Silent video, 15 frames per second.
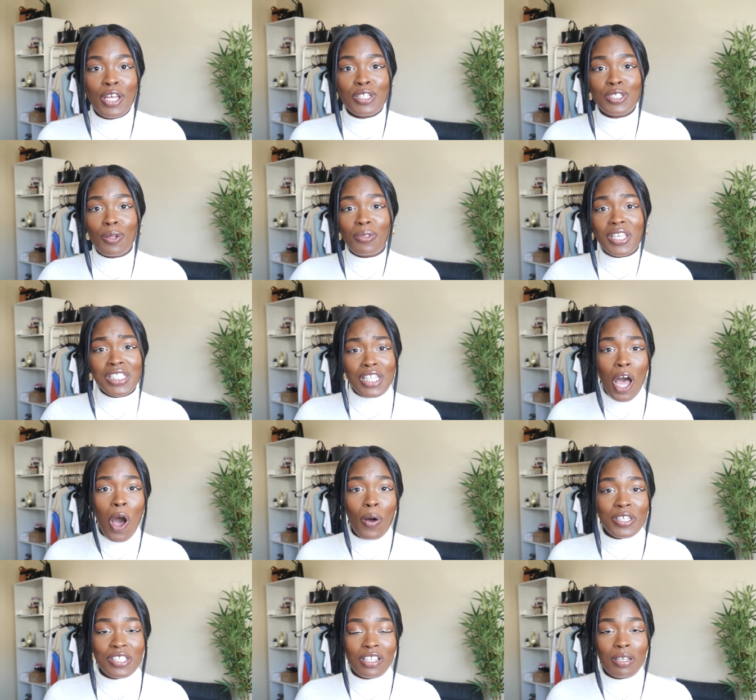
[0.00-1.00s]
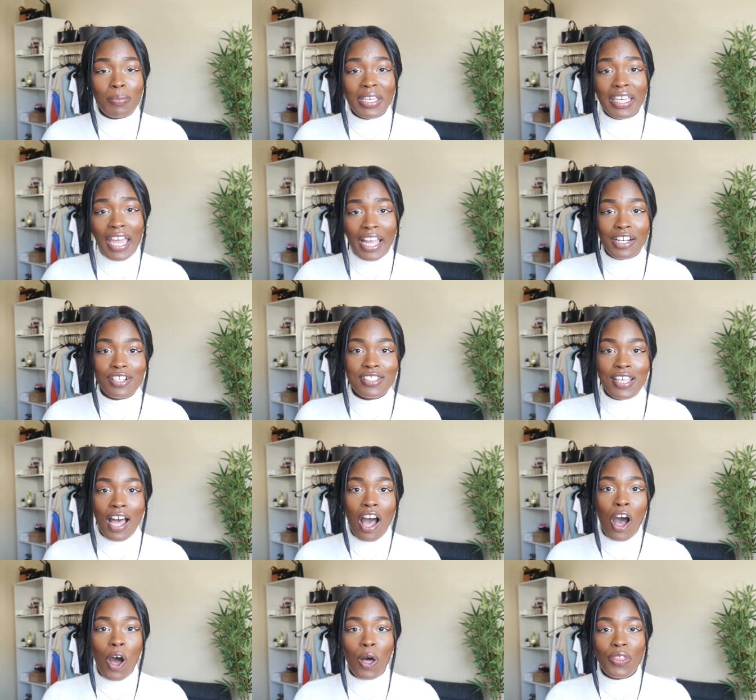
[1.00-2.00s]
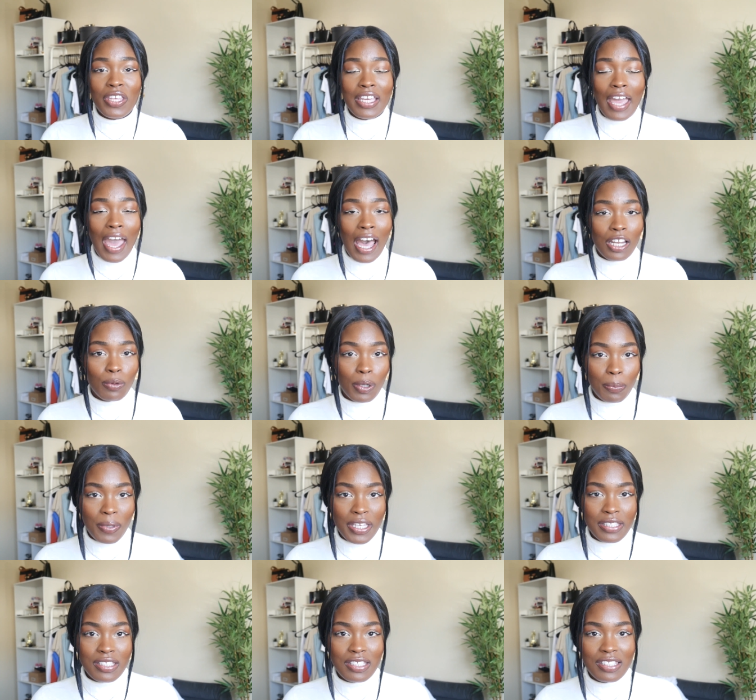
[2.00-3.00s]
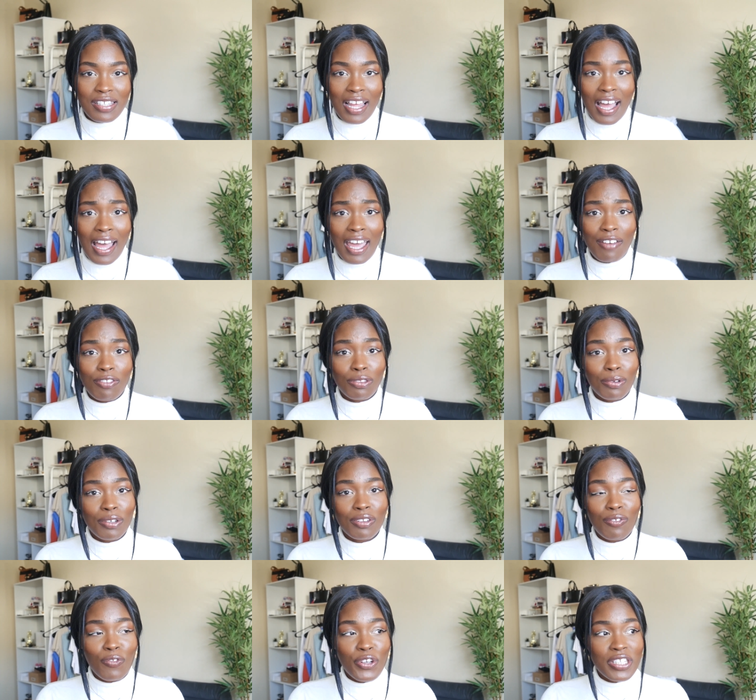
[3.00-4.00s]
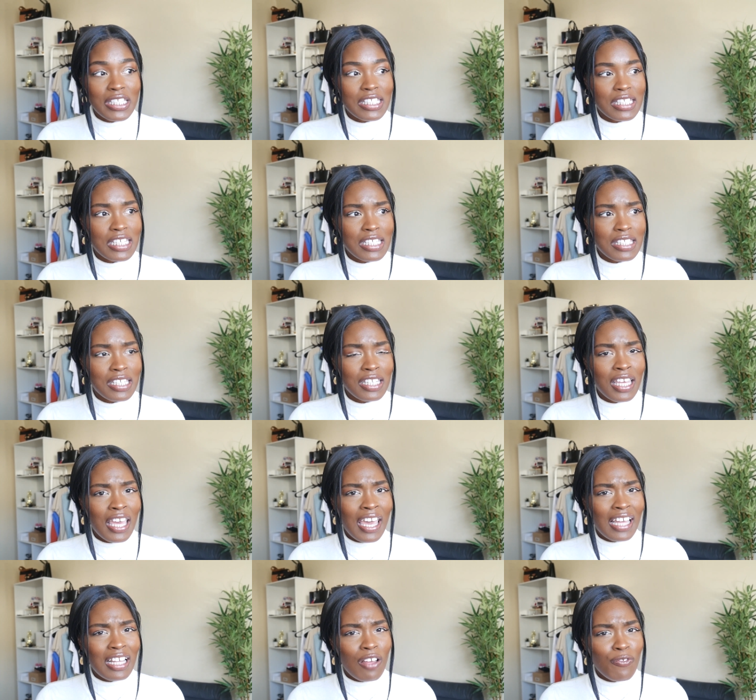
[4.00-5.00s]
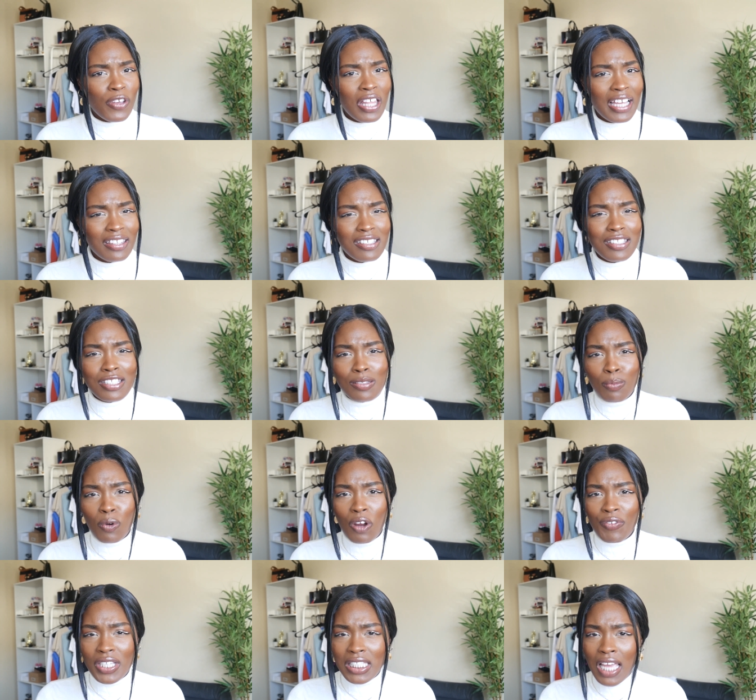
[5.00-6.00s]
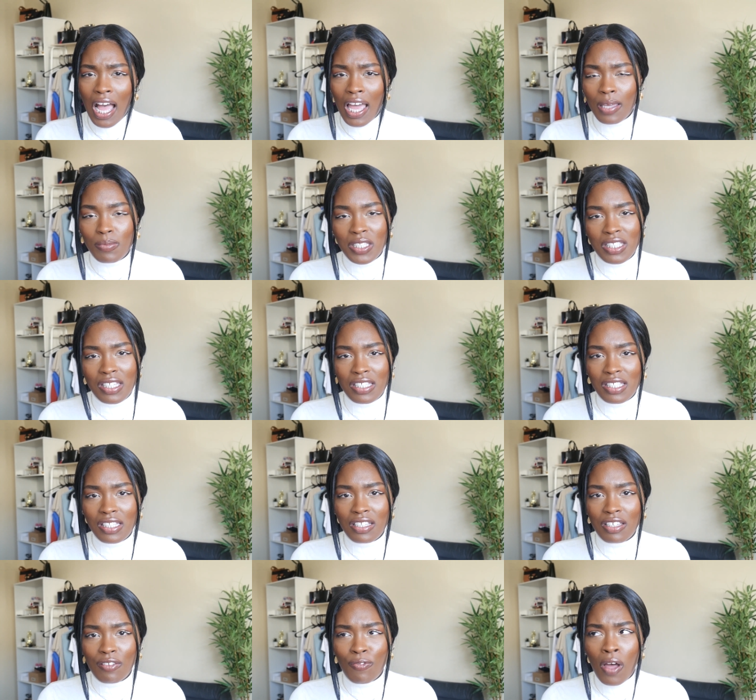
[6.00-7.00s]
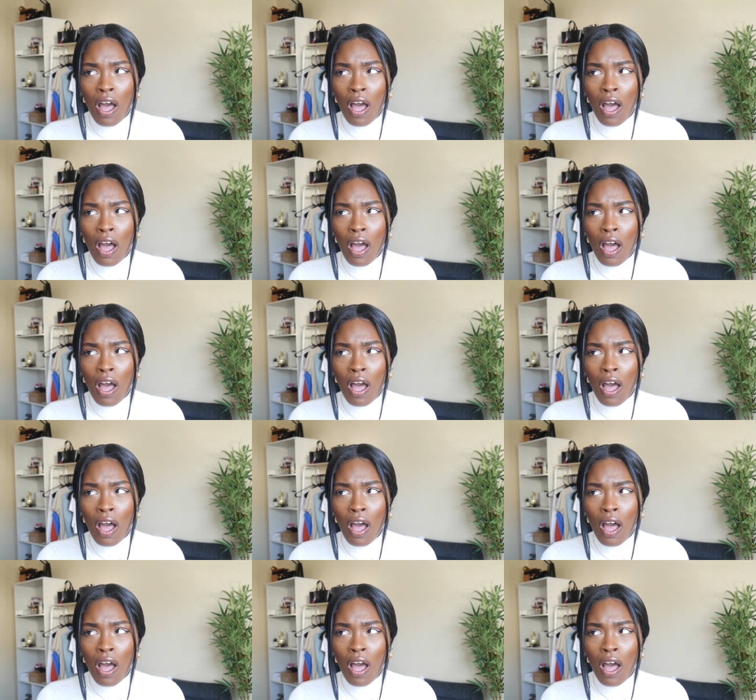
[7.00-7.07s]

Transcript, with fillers: So this haul is gonna be catered to all the outerwear pieces that I have thrifted for this season. And I feel like this is more of a time sensitive